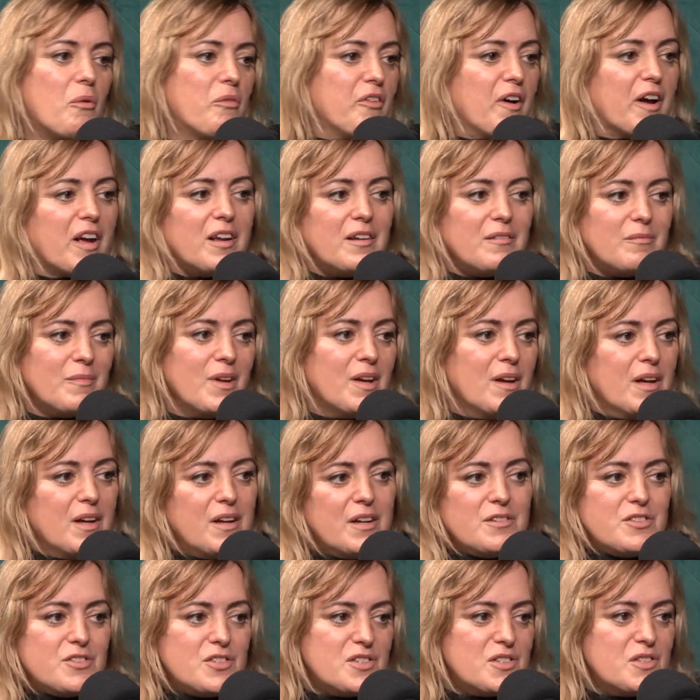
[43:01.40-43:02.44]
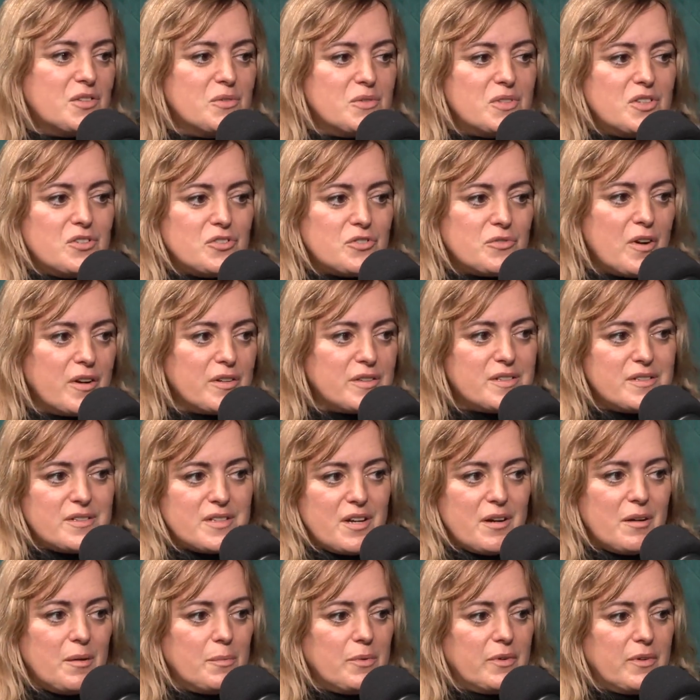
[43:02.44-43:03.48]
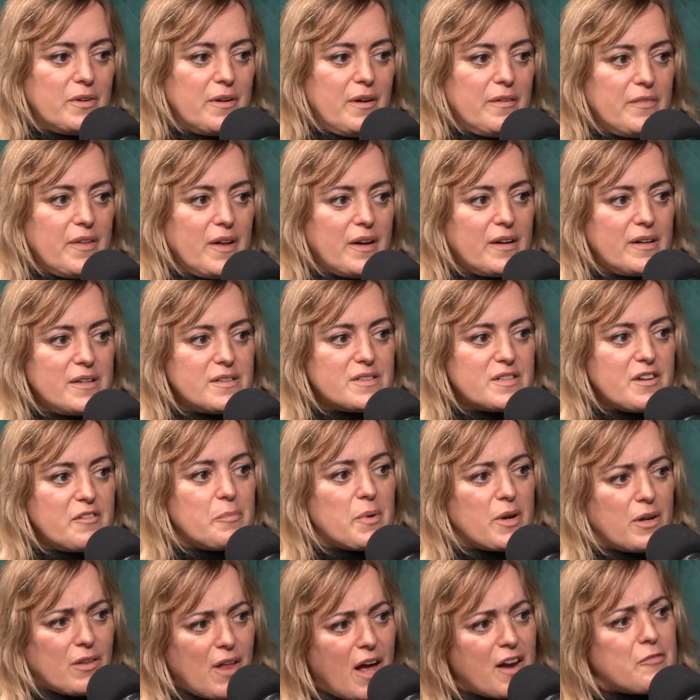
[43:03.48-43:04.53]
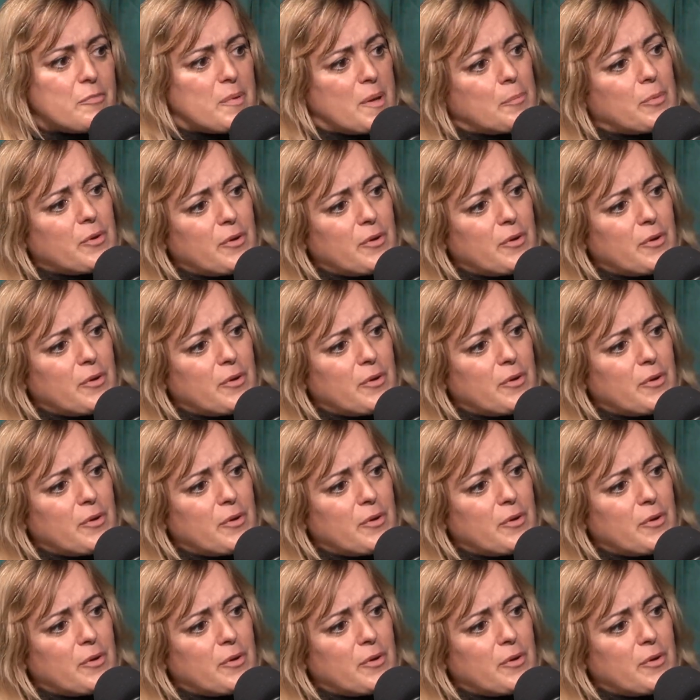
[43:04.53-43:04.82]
fucking just using drugs is terrible and all that kind of stuff. But a lot of people